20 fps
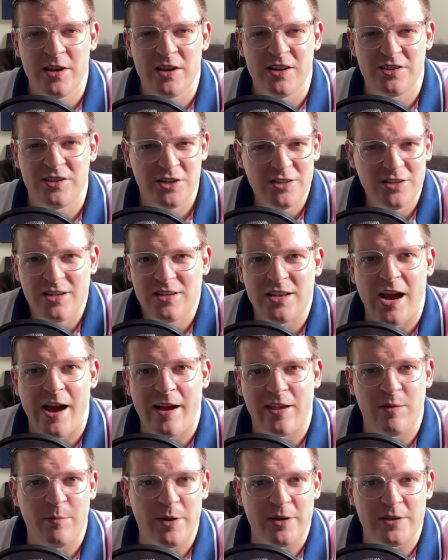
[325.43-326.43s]
just a
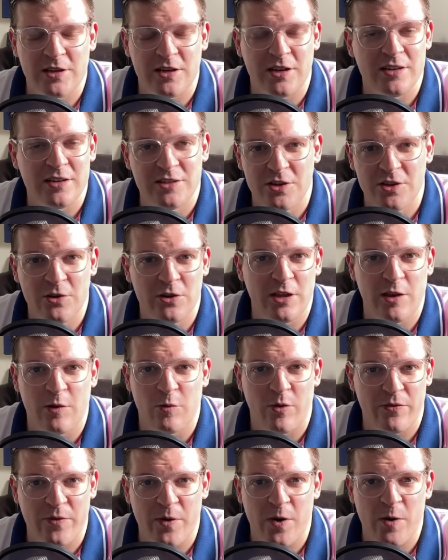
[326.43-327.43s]
document to continually
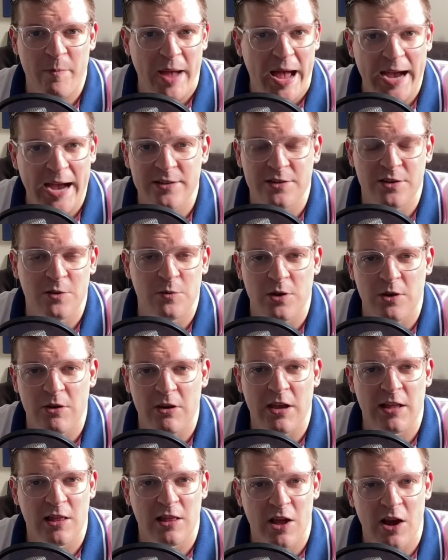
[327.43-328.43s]
refer back to when you
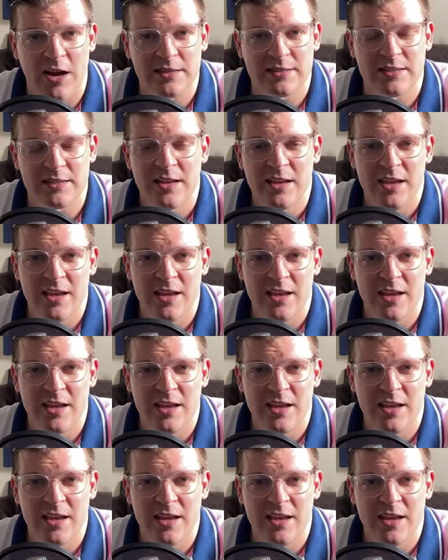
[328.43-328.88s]
get lost.